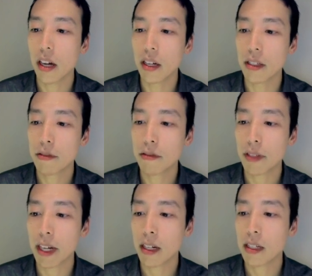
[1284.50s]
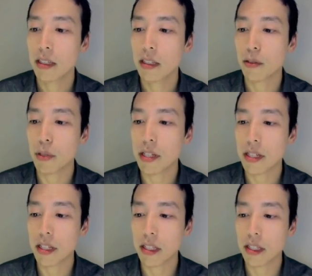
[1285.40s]
On FLAIR, we
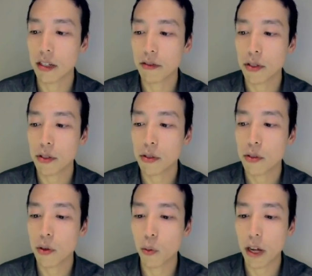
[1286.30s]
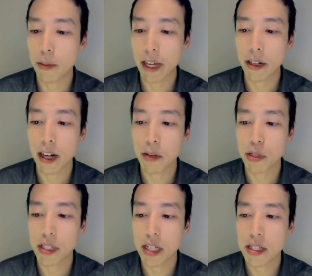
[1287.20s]
see a few white matter
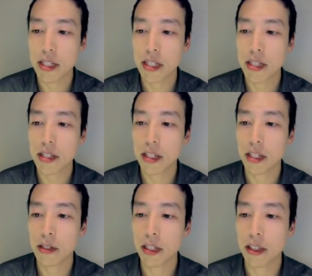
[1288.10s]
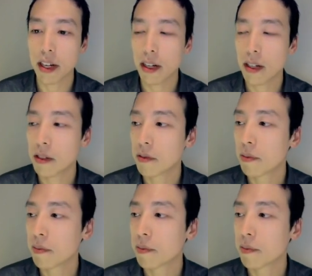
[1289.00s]
hyperintensities here and there.